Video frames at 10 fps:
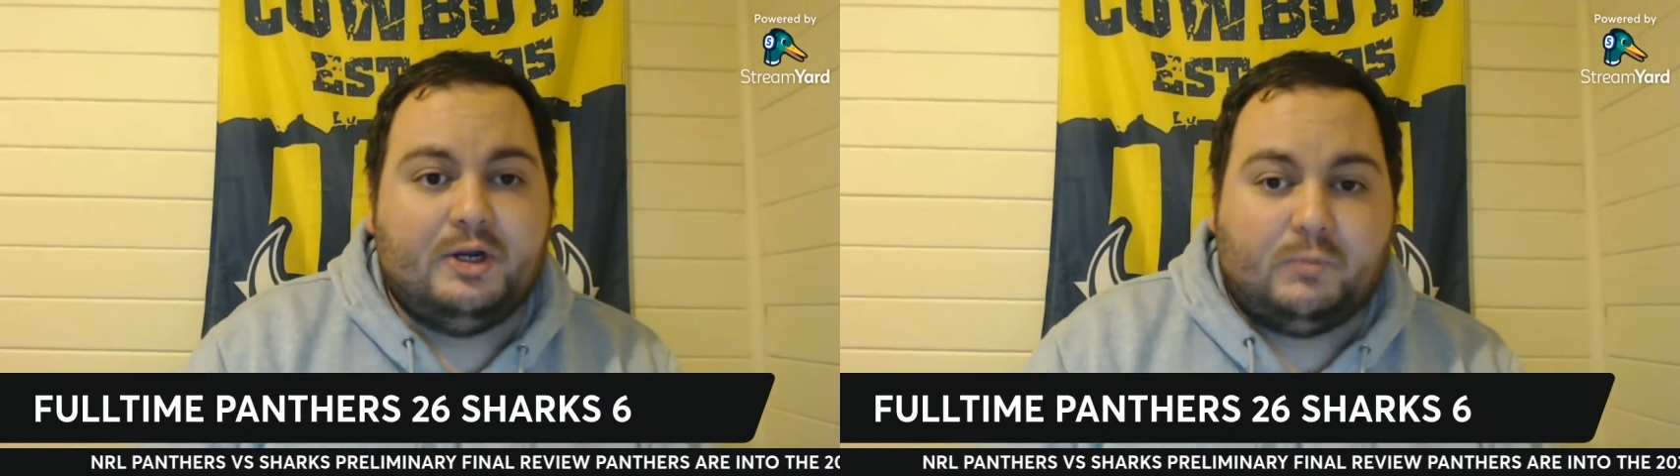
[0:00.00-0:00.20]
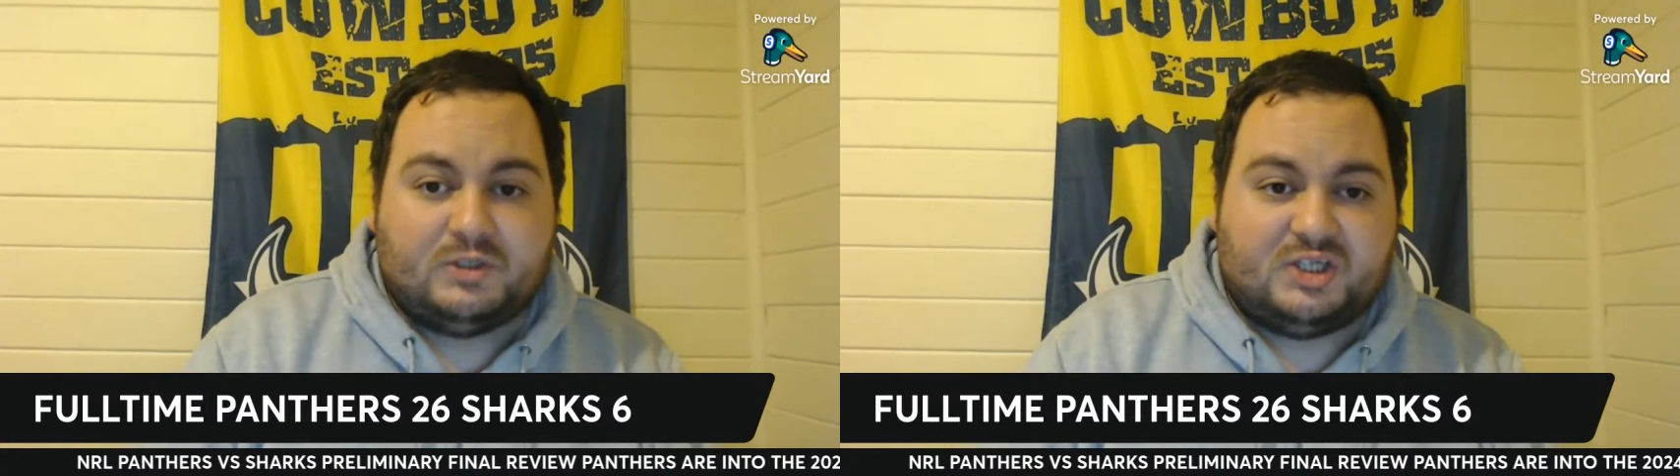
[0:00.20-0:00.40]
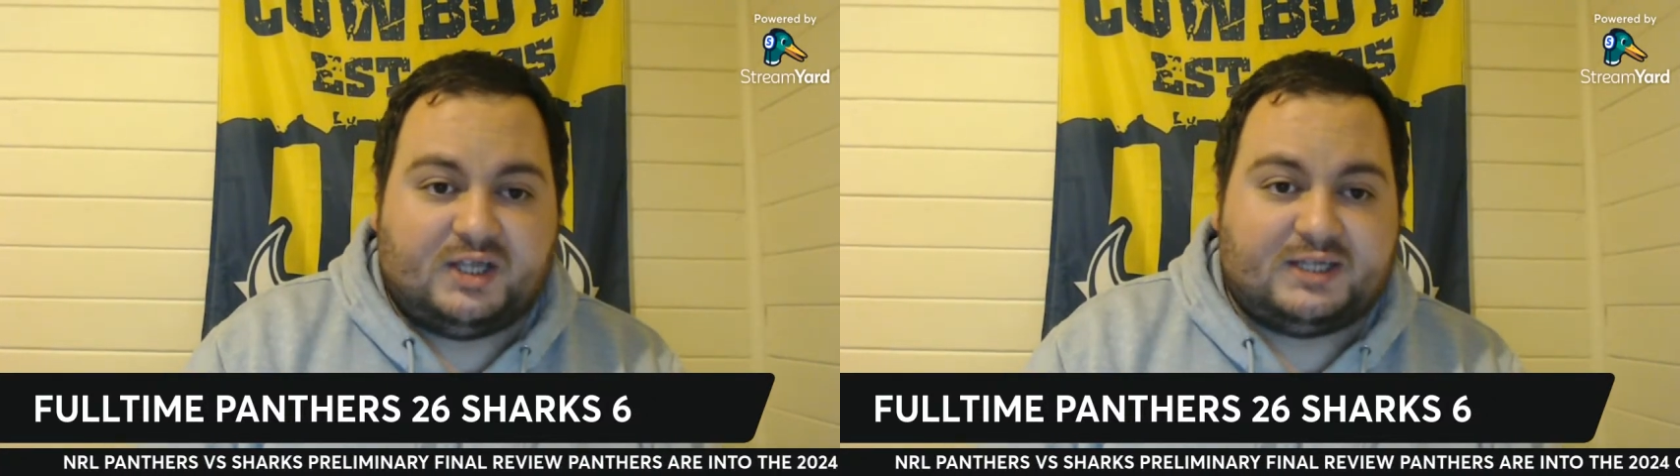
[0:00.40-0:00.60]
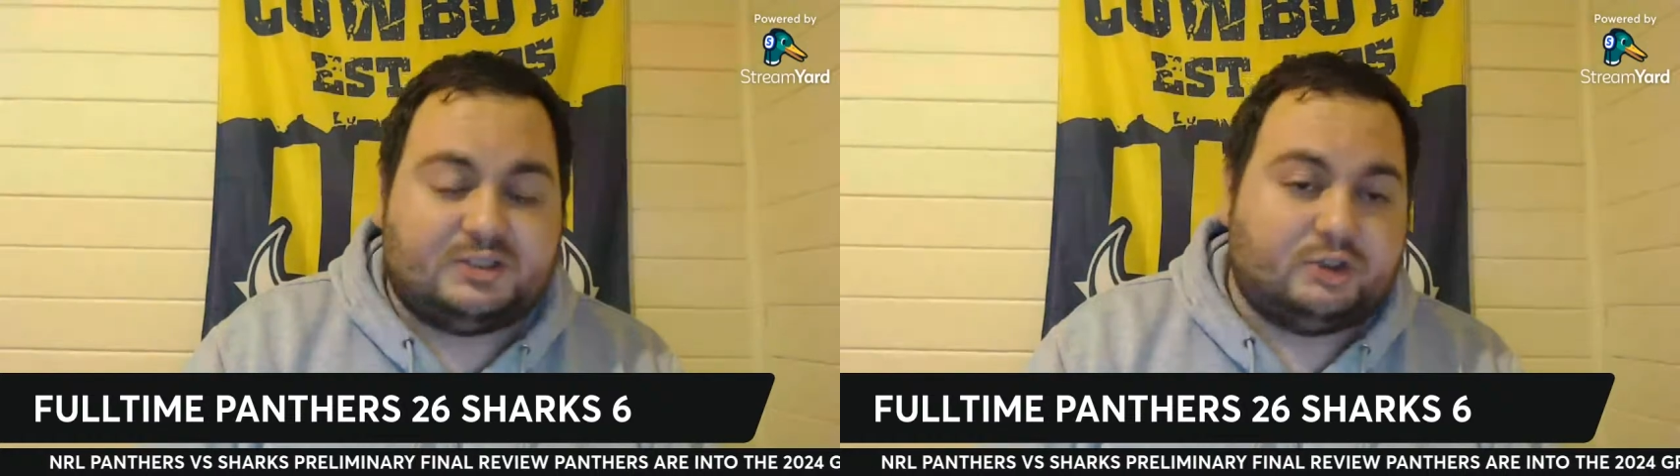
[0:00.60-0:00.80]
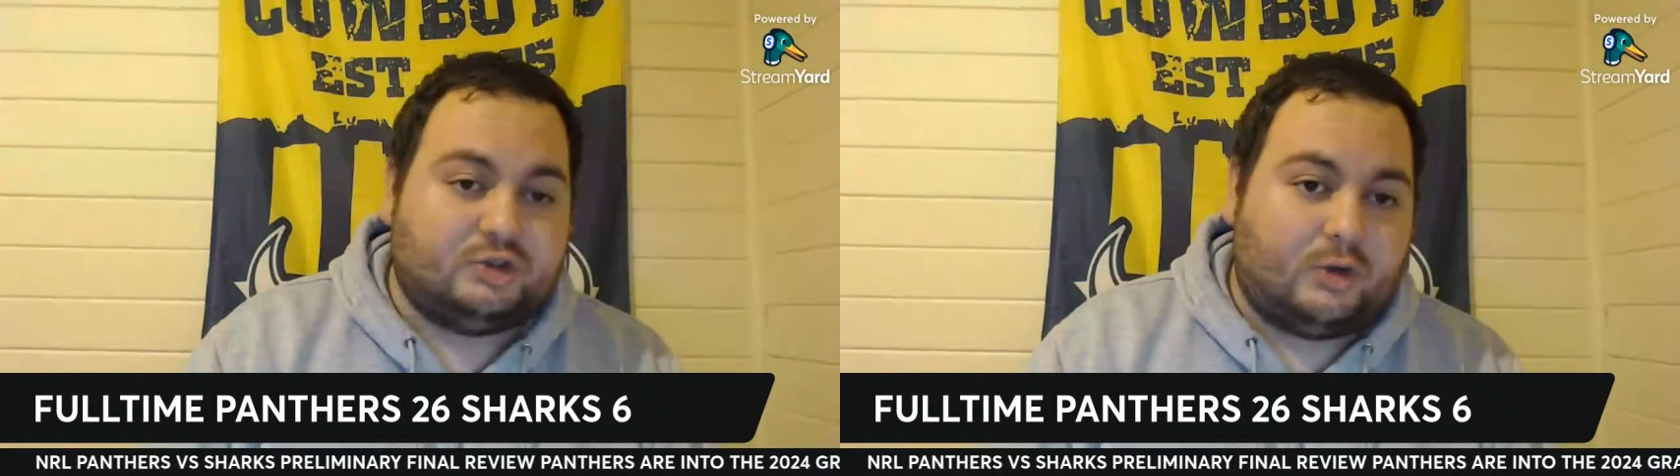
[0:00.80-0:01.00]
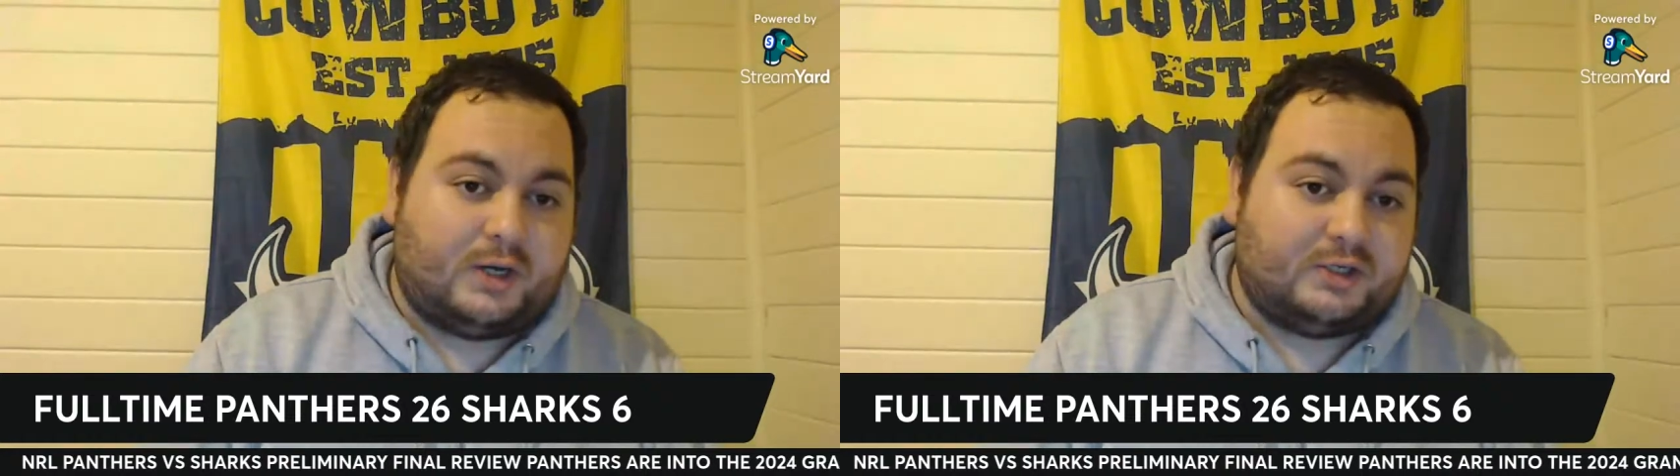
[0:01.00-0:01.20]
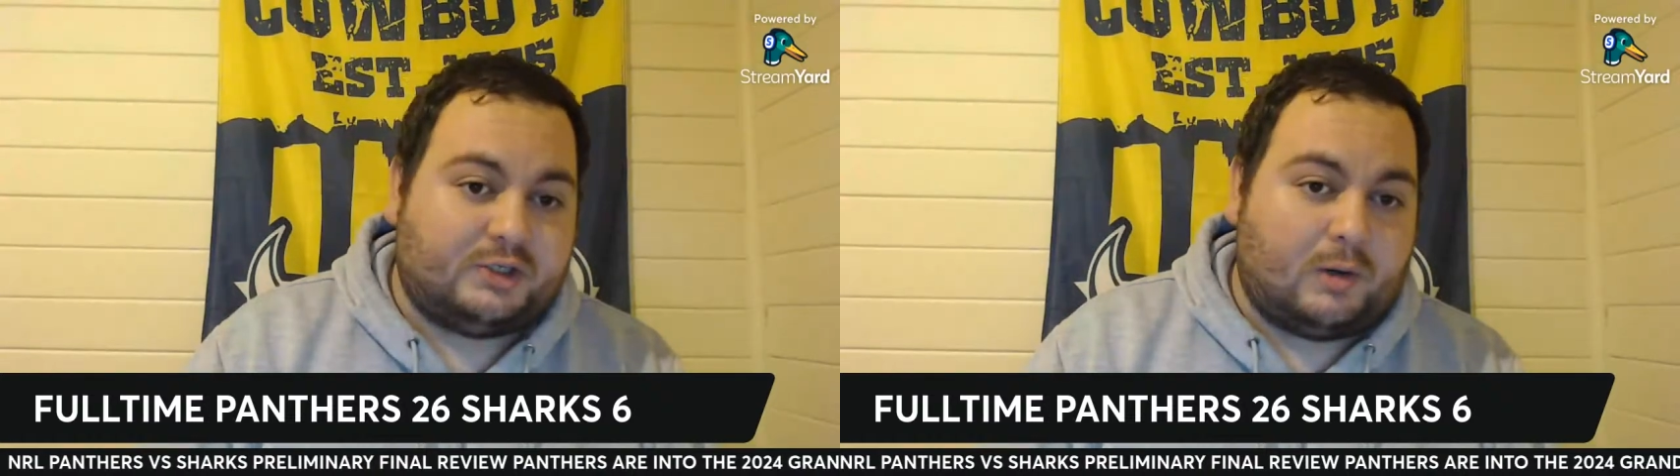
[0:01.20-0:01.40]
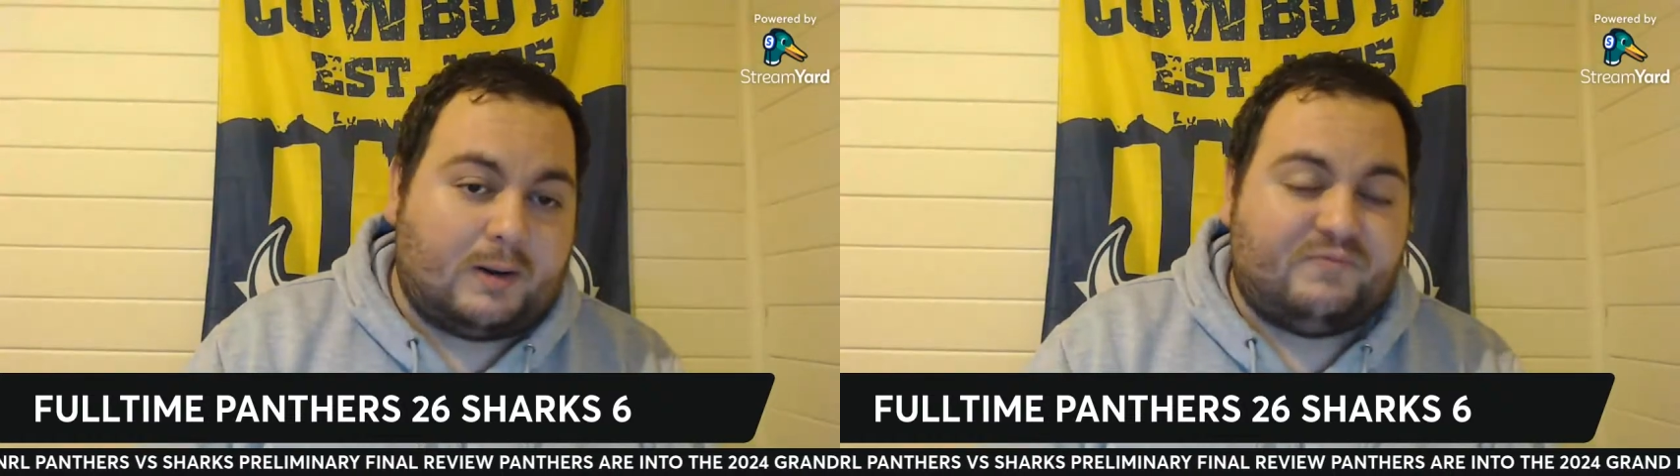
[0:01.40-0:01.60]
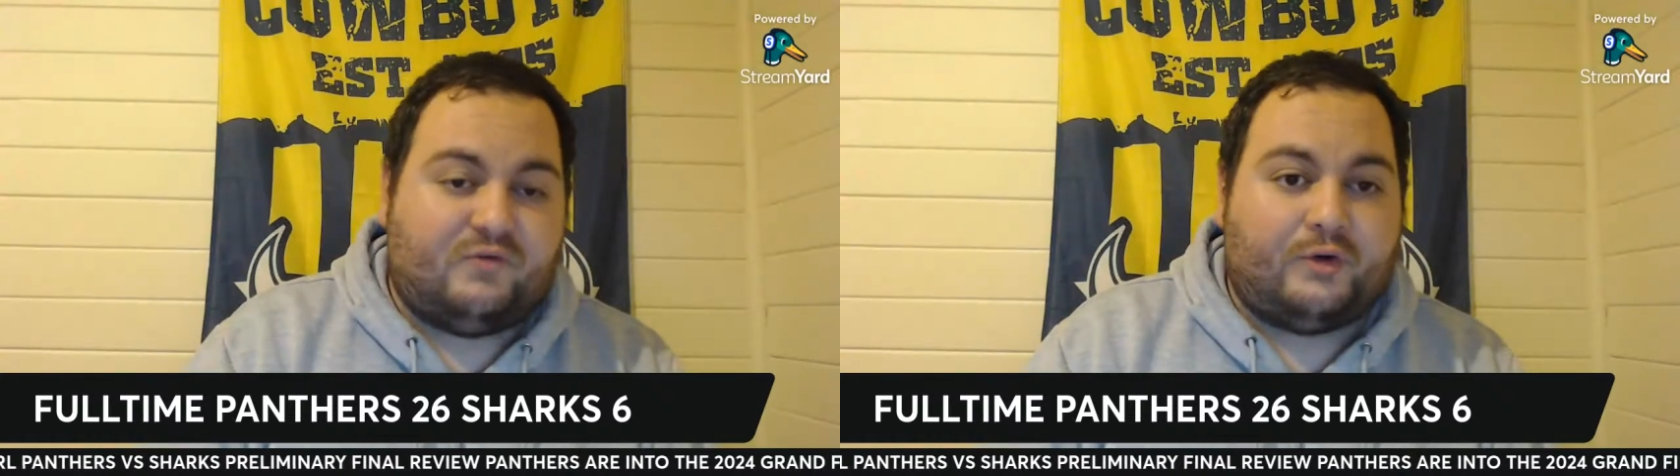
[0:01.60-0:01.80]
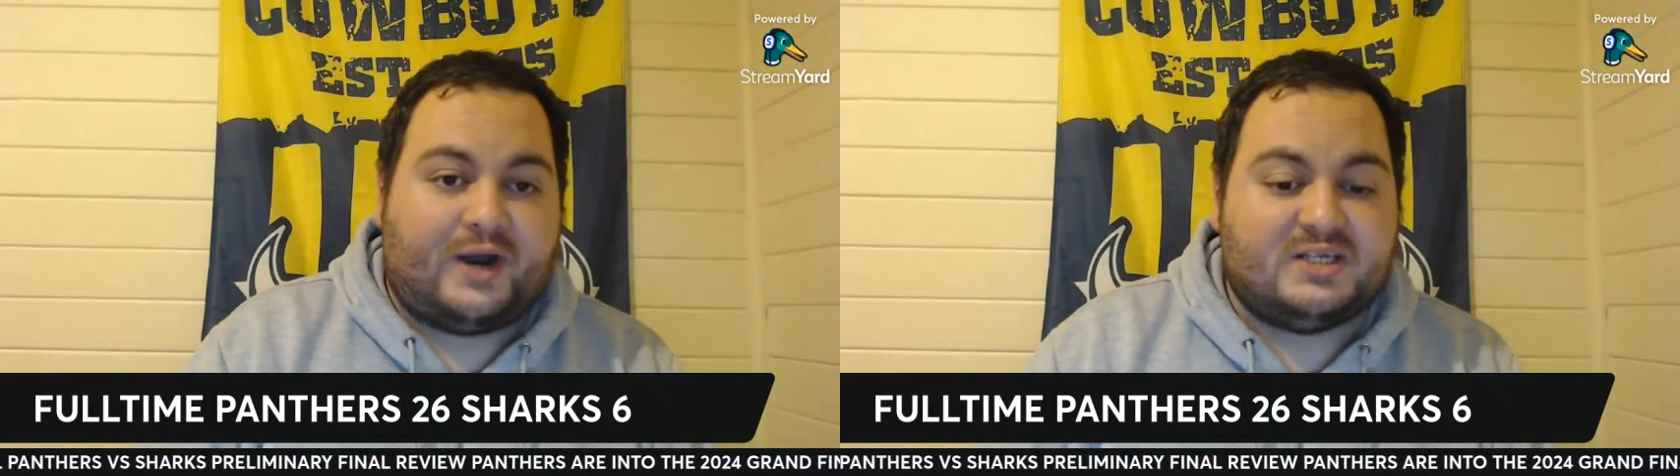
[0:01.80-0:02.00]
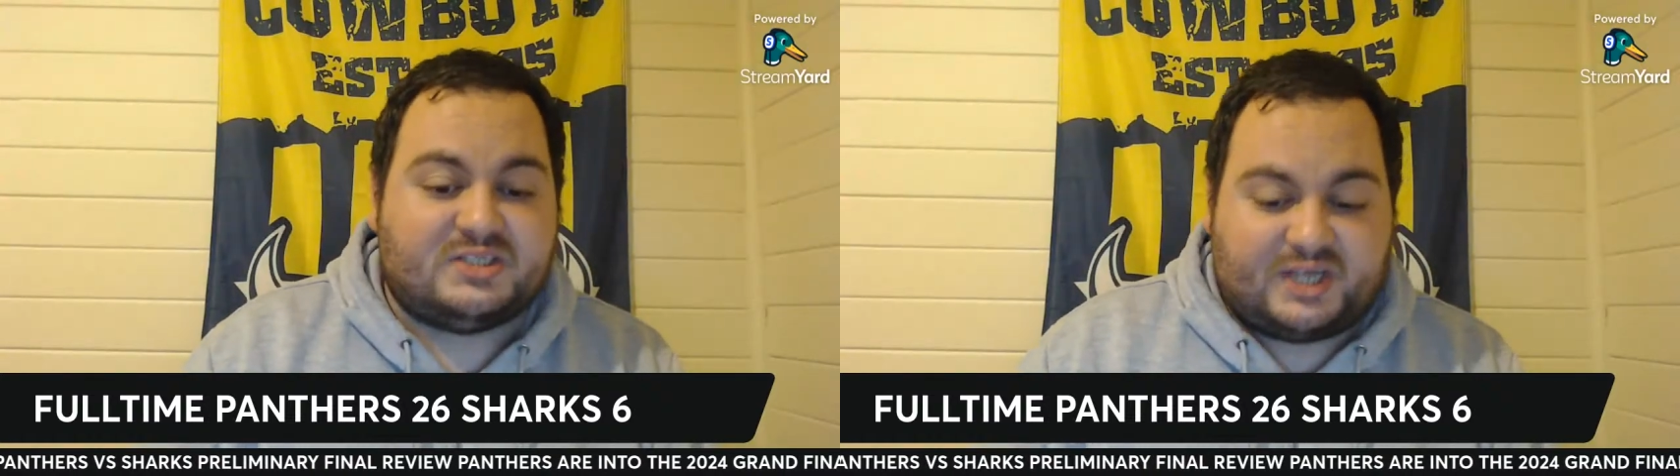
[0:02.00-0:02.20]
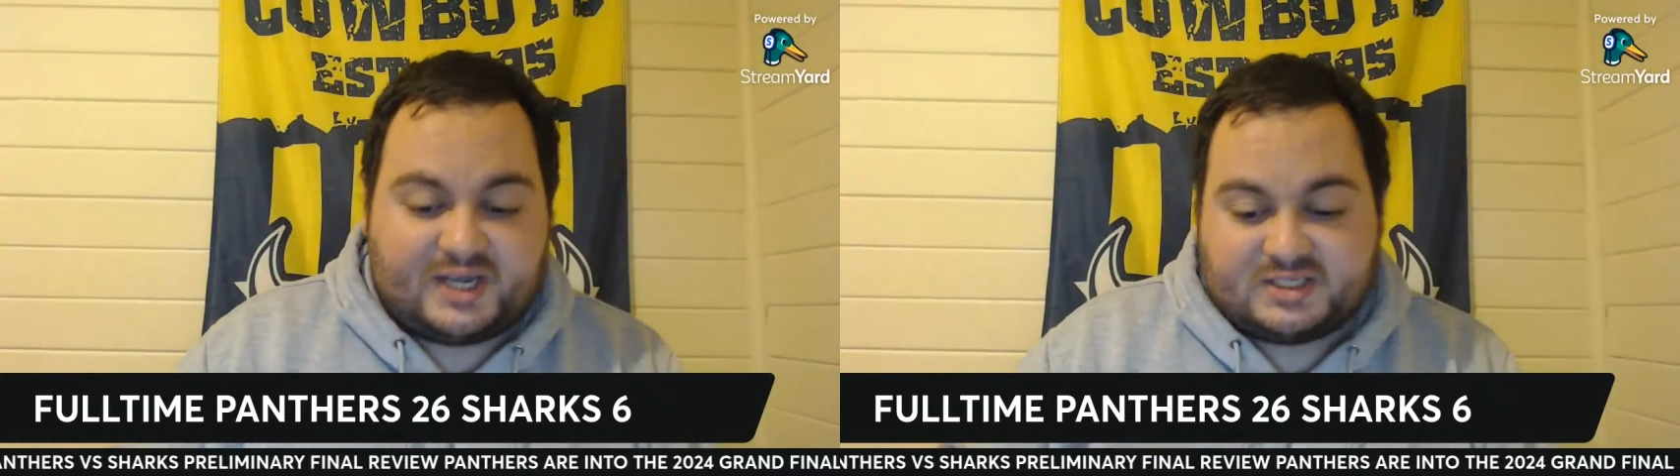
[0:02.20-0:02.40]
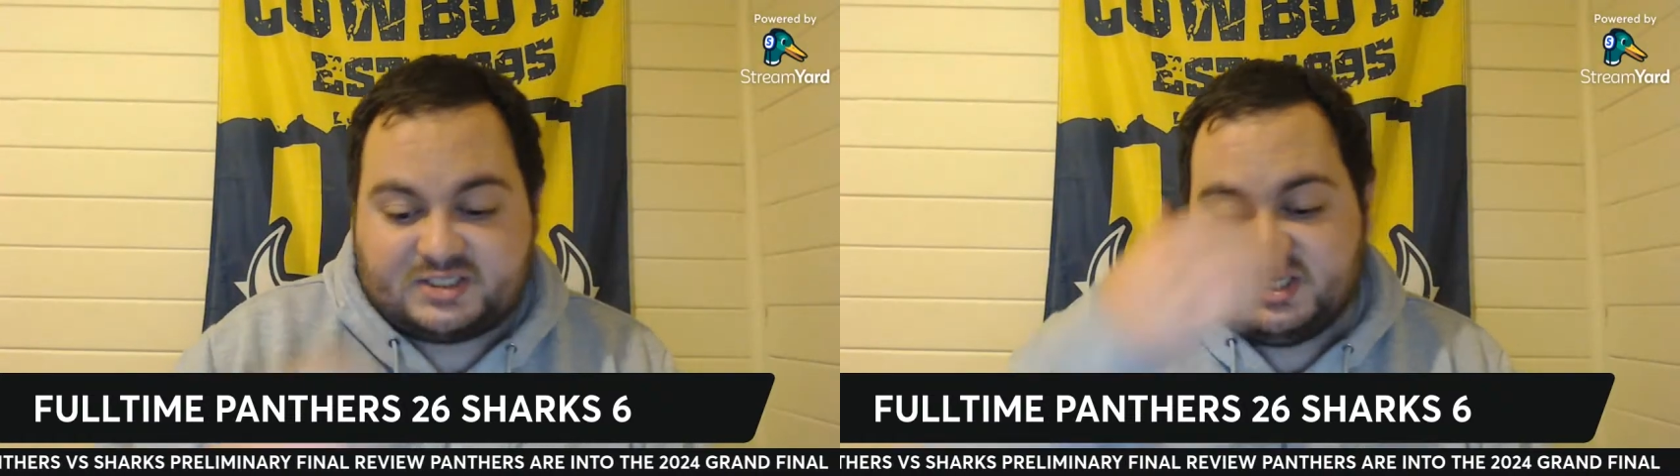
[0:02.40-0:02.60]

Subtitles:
which led to the try to go up 14-6.